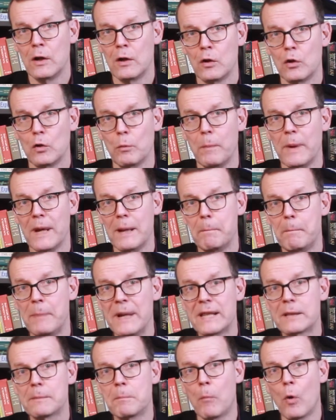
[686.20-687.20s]
to be a
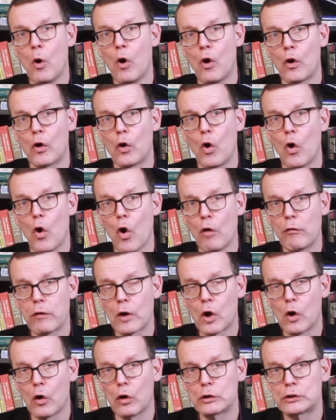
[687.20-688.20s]
bit more
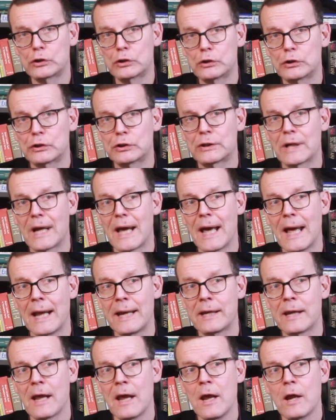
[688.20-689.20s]
overcautious,
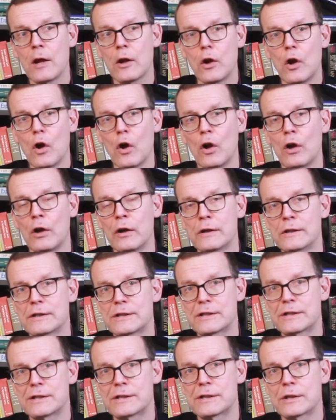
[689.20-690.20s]
and
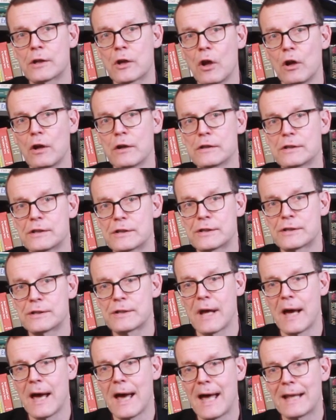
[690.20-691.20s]
Köln's
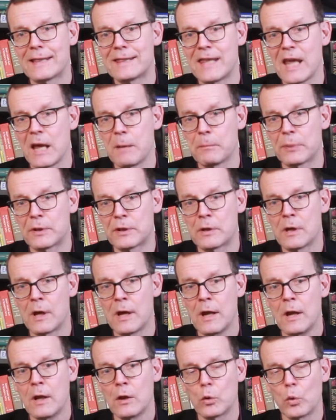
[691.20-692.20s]
attempt
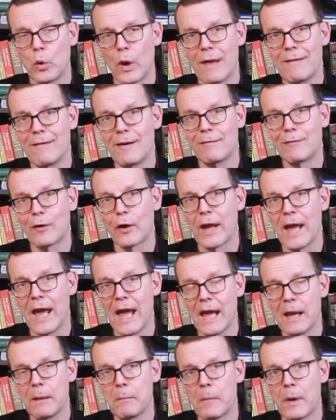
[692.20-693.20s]
to level the
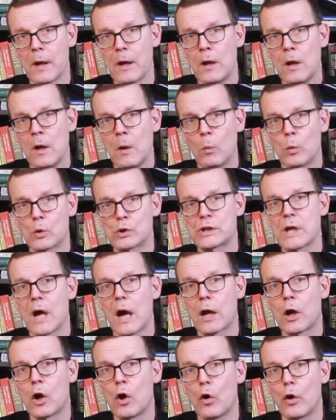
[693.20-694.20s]
game was,
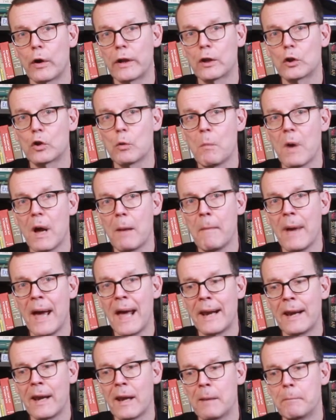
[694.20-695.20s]
according to my
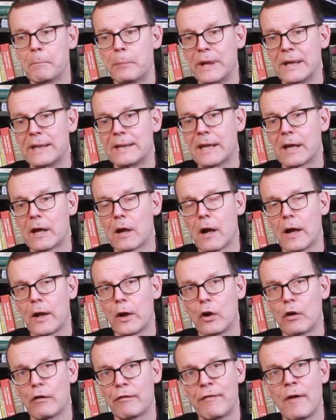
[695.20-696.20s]
man, pretty
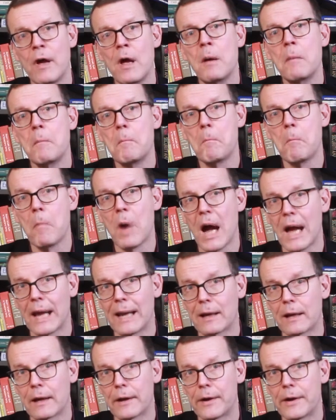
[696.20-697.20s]
kind of
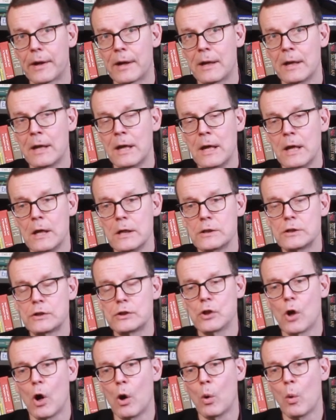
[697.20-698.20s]
mild.
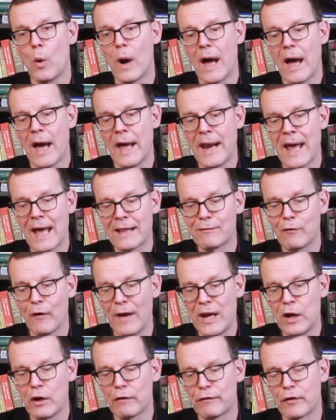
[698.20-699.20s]
So, and at the
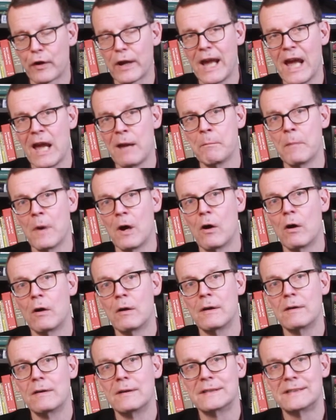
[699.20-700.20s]
end of the game,
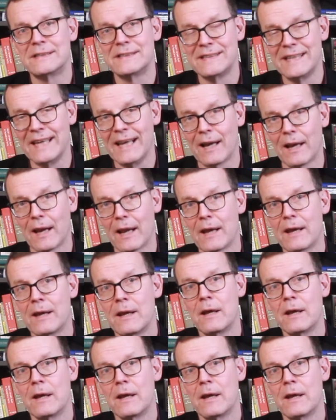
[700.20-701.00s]
still,